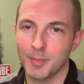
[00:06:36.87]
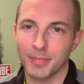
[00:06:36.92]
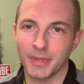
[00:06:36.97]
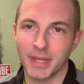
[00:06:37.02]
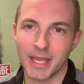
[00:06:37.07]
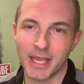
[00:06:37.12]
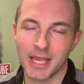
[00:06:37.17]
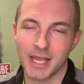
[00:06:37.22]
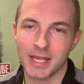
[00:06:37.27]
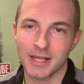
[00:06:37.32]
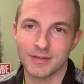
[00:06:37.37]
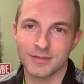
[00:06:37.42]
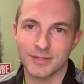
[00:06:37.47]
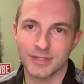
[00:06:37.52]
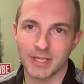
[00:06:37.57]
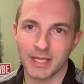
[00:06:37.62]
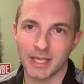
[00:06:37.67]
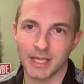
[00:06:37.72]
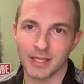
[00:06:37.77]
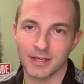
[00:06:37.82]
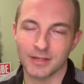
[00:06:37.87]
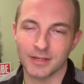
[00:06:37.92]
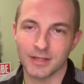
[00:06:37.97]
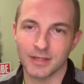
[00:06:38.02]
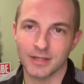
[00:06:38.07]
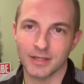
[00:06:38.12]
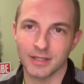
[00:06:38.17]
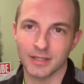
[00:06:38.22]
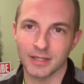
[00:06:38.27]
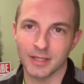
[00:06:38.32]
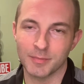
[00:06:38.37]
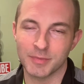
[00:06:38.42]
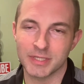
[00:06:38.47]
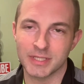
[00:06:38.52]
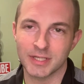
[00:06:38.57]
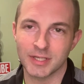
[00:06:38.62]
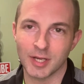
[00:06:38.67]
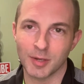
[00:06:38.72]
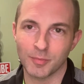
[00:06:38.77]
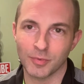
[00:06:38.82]
plans and a
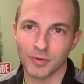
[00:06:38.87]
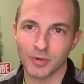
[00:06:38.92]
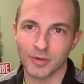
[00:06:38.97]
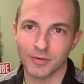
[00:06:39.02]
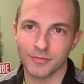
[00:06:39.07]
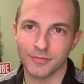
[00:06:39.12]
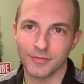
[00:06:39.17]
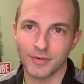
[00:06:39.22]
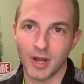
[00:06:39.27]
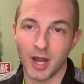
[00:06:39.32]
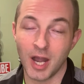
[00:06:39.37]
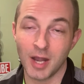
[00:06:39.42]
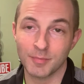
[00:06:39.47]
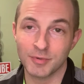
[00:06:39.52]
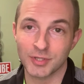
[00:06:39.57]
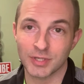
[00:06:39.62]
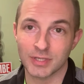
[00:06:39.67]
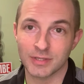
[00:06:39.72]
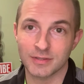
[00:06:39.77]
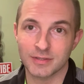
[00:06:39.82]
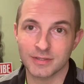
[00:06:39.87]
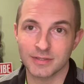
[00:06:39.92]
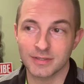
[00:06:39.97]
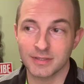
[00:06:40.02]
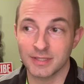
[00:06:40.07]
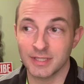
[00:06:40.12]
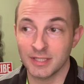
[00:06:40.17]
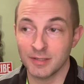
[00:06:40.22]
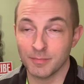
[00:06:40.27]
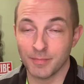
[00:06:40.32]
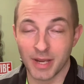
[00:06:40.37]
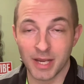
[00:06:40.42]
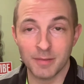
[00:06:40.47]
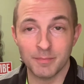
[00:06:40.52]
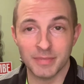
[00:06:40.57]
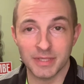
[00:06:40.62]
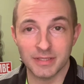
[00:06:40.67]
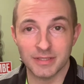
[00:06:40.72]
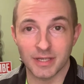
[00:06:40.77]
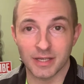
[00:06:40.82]
limited number of options, then it
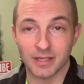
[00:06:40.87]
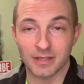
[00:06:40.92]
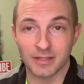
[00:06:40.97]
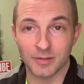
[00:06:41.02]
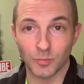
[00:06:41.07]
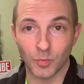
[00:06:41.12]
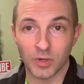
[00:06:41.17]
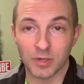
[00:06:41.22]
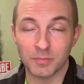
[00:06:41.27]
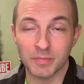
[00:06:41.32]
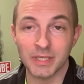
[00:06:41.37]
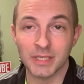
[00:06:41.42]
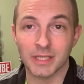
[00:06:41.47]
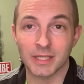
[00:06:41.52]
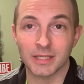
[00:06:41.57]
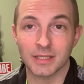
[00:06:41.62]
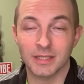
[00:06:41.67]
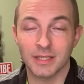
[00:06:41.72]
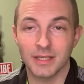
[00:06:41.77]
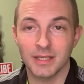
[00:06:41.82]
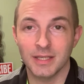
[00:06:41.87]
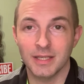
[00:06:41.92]
might be done in one meeting.